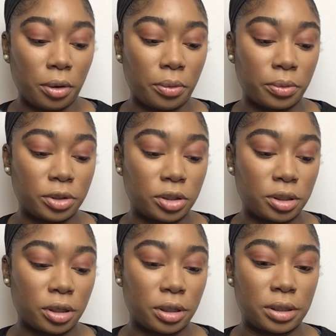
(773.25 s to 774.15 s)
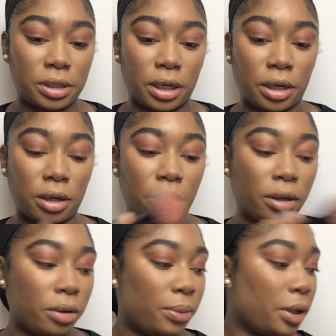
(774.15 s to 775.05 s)
And we're just gonna take a
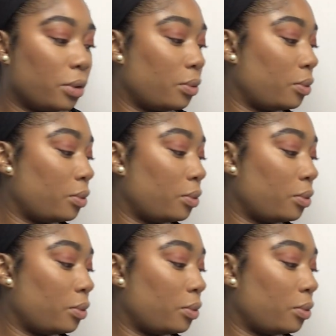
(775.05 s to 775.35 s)
little bit.